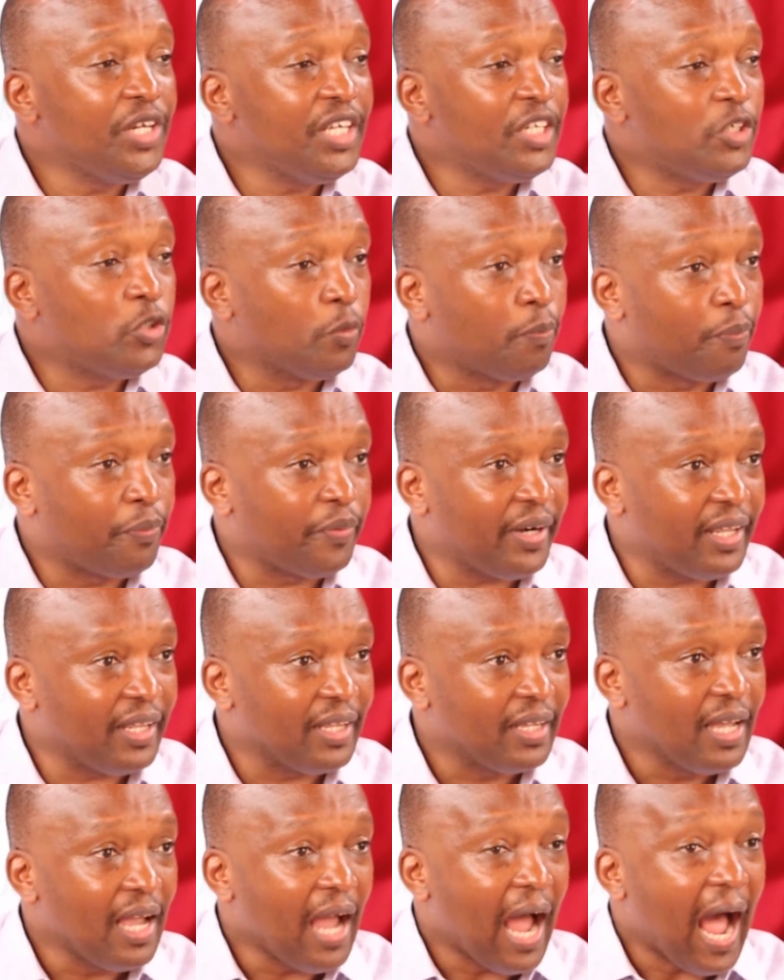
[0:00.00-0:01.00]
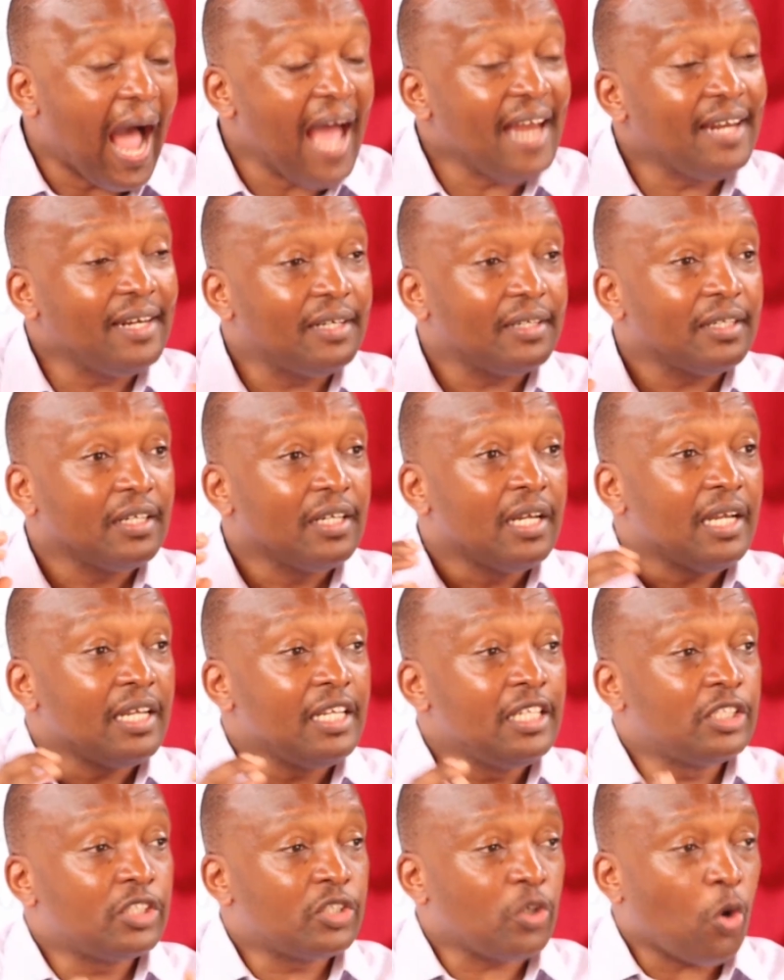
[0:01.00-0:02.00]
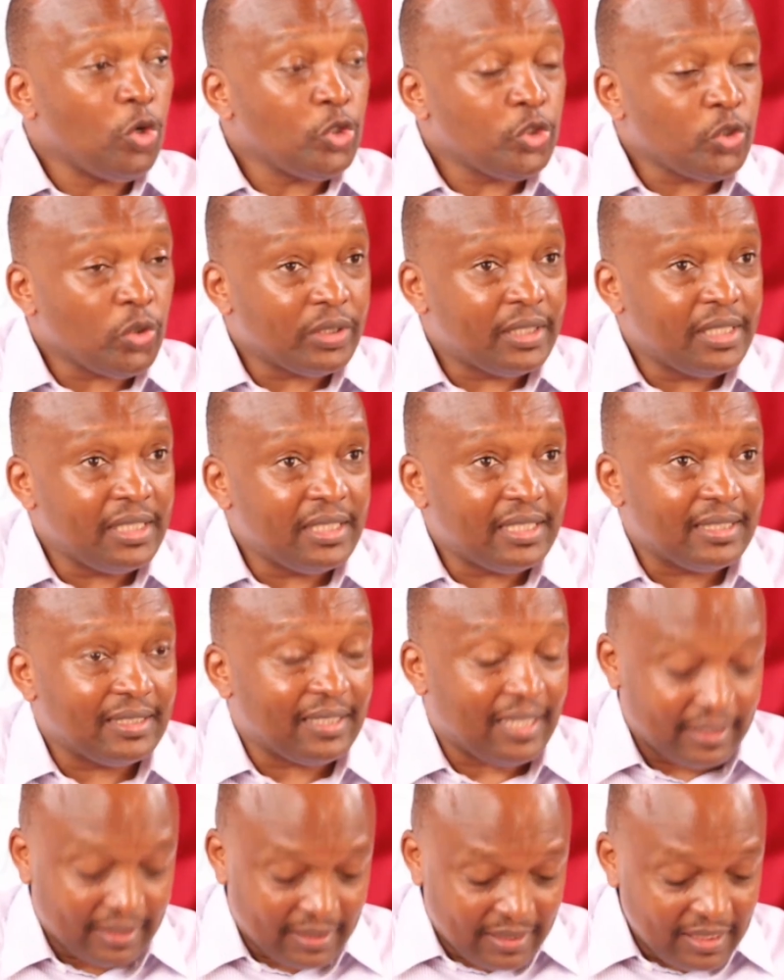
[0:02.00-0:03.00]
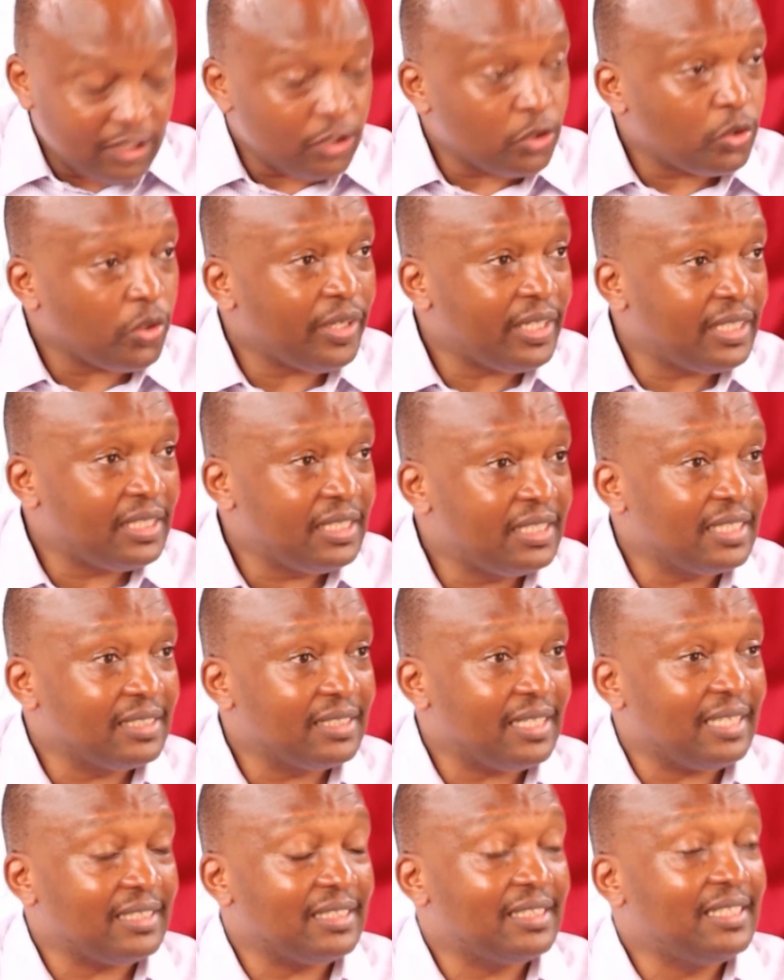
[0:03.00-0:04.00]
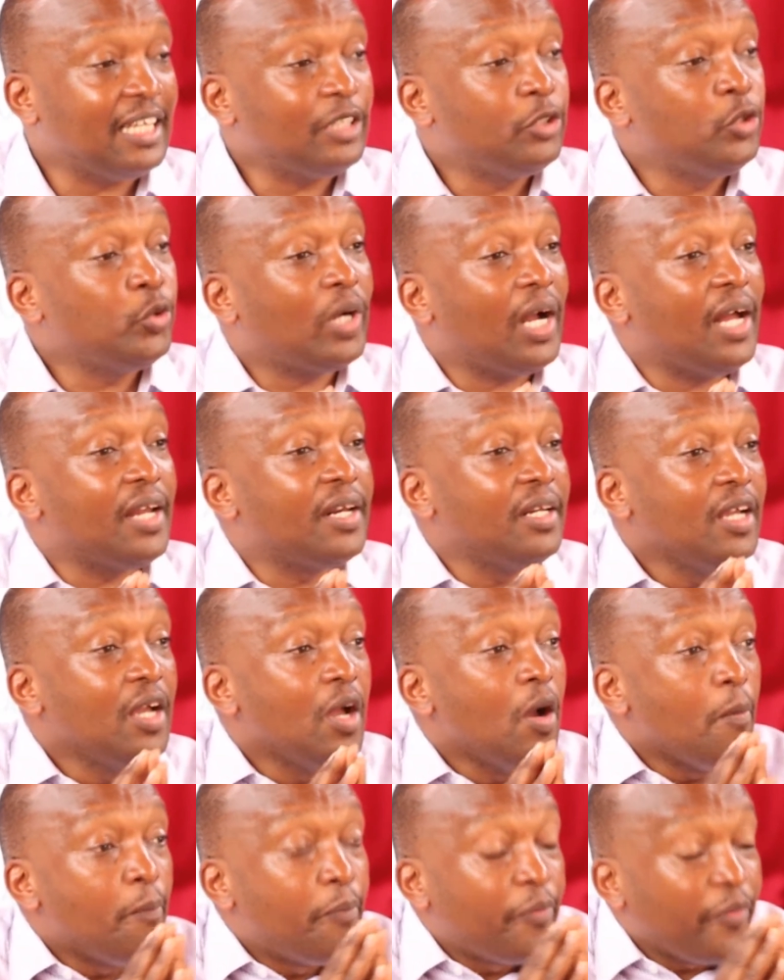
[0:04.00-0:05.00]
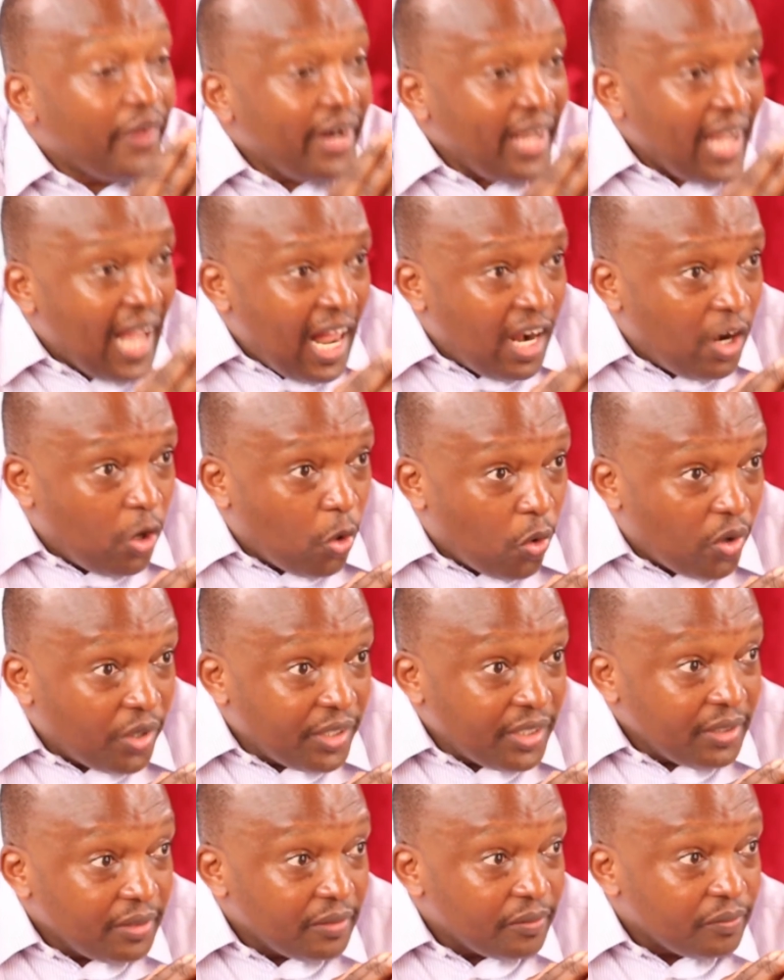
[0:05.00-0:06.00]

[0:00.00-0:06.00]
need to pray. And it also teaches us, this story teaches us that you can pray alone